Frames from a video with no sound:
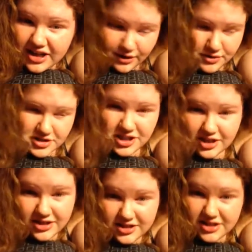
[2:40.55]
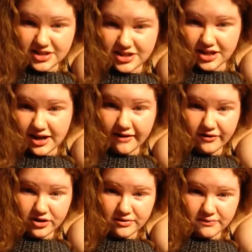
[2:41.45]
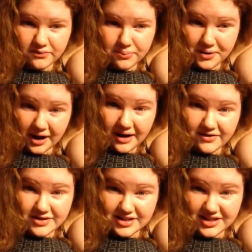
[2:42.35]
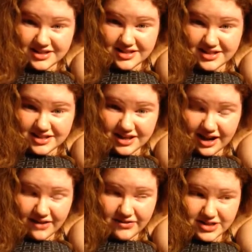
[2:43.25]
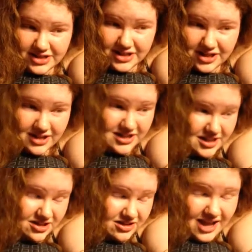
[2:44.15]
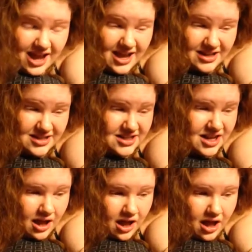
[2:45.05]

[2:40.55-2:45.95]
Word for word: it was the easiest thing ever. But I haven't seen it since then. I haven't seen it on a single test.